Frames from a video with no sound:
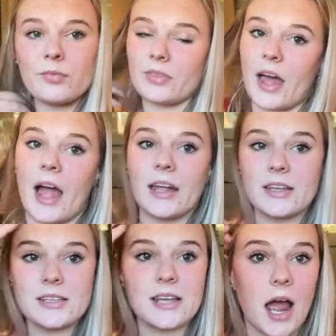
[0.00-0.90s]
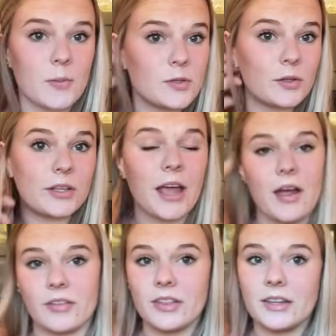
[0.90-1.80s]
That is absolutely
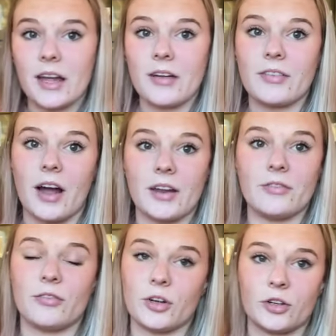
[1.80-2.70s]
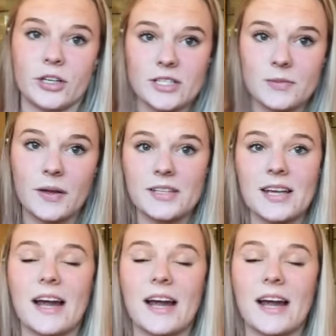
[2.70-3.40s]
everything that I've gotten for Christmas.